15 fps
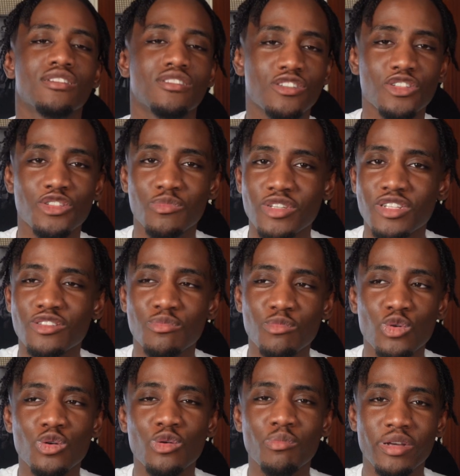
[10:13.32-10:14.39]
Trust me, it's
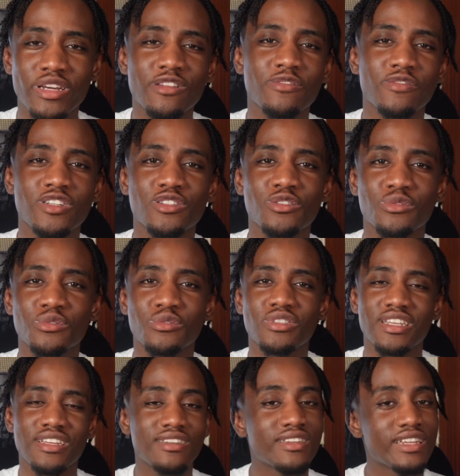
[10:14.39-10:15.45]
more beneficial
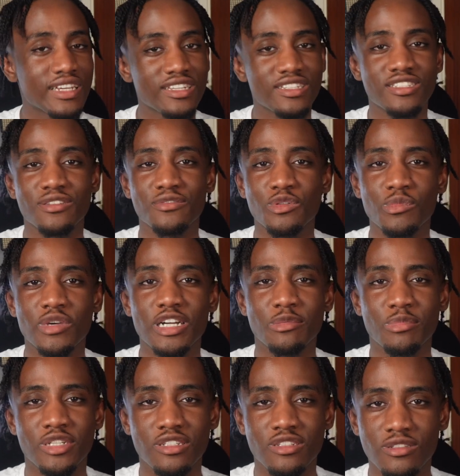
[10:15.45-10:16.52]
than negative in my
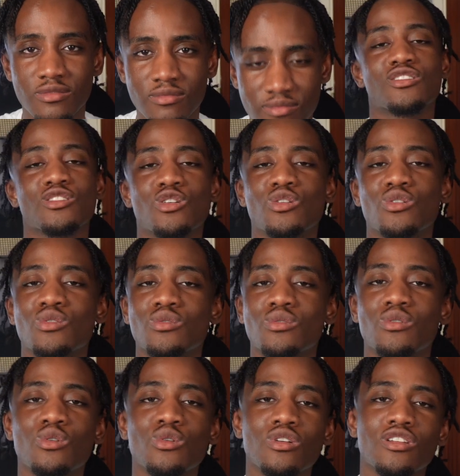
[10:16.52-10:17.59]
opinion. So
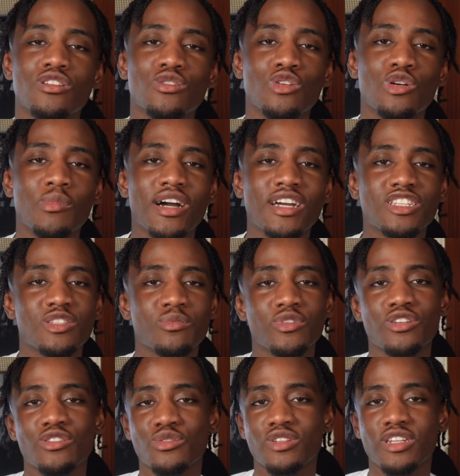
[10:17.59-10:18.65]
all in all, my
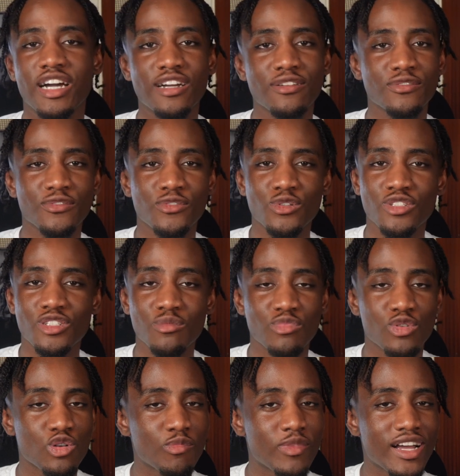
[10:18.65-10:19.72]
experience with the iPhone 14
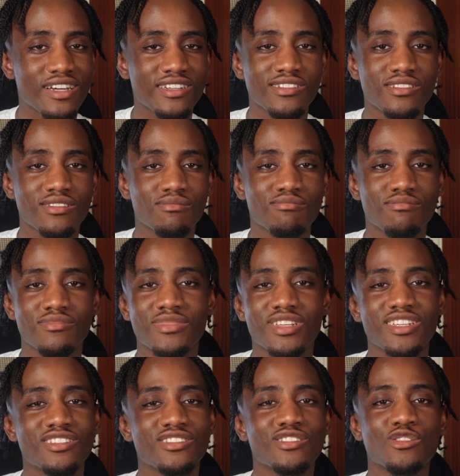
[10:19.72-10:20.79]
Pro Max
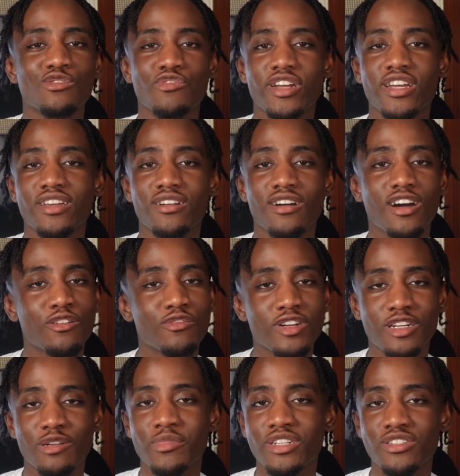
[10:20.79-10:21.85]
is great. I'd
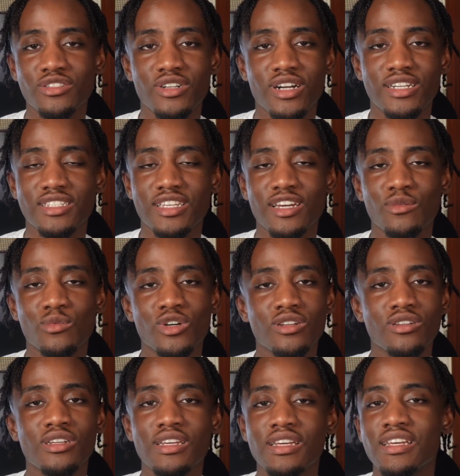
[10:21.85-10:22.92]
recommend you guys get one.